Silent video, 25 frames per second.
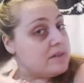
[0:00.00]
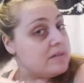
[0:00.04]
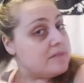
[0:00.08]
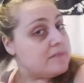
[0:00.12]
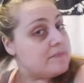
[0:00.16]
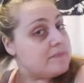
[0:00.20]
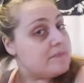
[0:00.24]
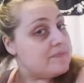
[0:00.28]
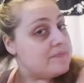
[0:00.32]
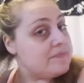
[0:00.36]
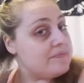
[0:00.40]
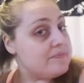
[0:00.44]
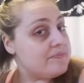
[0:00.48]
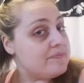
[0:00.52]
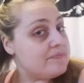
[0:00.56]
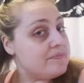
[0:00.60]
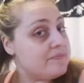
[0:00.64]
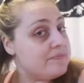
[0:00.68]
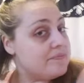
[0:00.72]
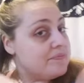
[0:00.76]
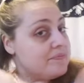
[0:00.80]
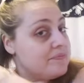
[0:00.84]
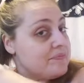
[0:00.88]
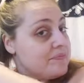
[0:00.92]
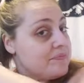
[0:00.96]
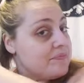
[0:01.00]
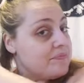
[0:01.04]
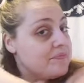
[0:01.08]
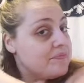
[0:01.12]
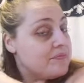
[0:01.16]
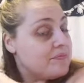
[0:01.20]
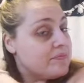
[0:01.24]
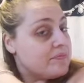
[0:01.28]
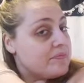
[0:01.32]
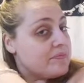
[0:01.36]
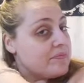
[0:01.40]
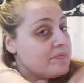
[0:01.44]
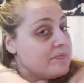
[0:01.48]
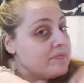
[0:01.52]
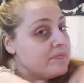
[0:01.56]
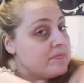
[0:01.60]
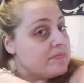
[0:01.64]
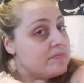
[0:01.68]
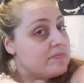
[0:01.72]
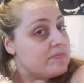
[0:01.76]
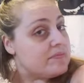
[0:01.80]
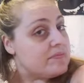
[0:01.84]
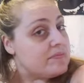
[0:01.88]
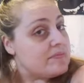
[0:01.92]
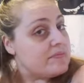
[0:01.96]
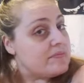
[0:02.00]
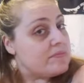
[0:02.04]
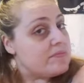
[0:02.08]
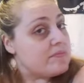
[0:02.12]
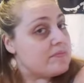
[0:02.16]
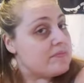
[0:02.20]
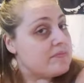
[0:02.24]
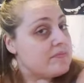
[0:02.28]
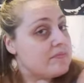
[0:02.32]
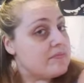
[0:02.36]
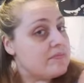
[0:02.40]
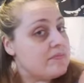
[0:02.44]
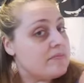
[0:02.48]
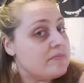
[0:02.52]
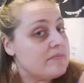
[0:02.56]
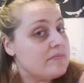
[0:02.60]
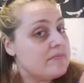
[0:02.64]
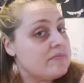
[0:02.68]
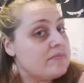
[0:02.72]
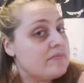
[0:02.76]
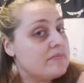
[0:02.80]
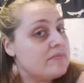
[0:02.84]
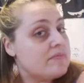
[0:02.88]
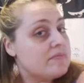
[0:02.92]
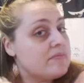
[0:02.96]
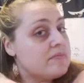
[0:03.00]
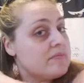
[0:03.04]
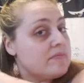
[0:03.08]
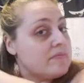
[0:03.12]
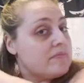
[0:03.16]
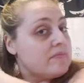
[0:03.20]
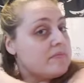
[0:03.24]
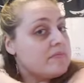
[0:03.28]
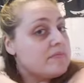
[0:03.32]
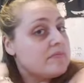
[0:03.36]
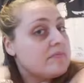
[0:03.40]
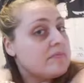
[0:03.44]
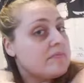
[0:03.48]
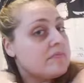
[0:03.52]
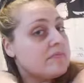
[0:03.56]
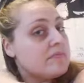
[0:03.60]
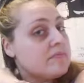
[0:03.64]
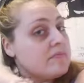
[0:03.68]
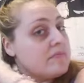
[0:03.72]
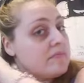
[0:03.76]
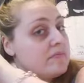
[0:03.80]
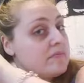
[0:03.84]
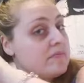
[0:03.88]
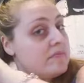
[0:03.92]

Nothing is said.